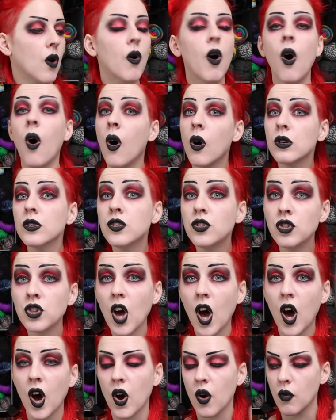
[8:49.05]

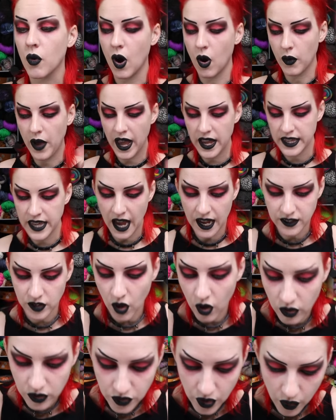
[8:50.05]
Also,
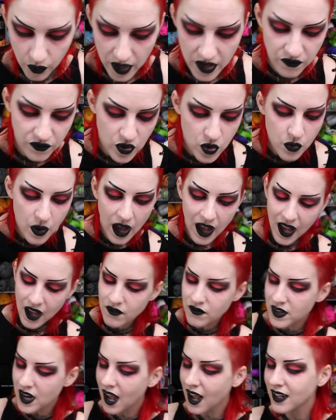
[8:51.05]
if you have
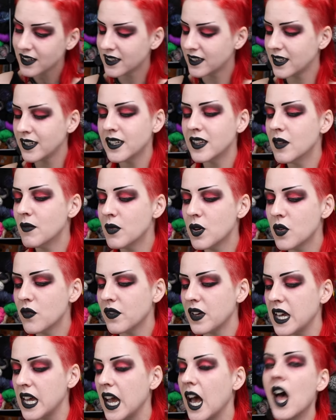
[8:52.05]
not seen the
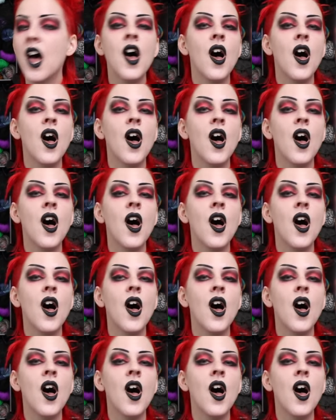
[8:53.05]
movie